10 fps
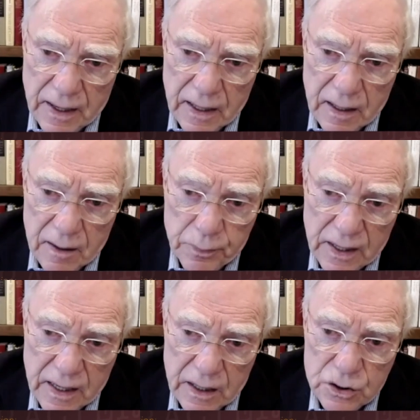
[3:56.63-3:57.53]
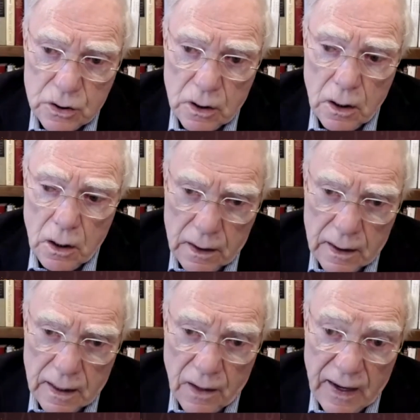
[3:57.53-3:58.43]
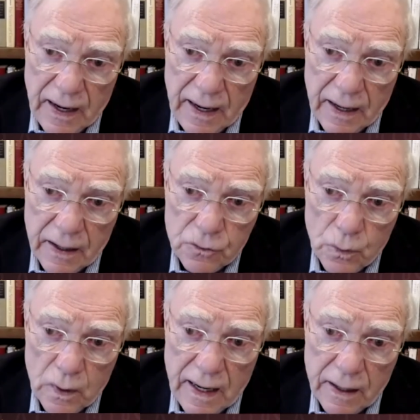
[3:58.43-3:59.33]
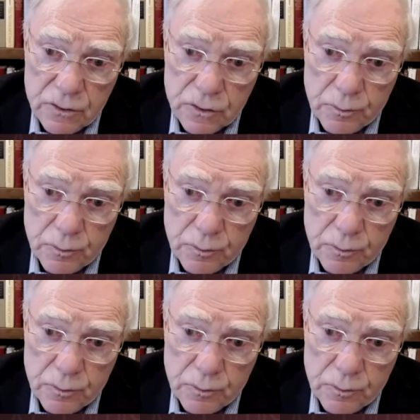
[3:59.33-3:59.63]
implication in how they act and react to the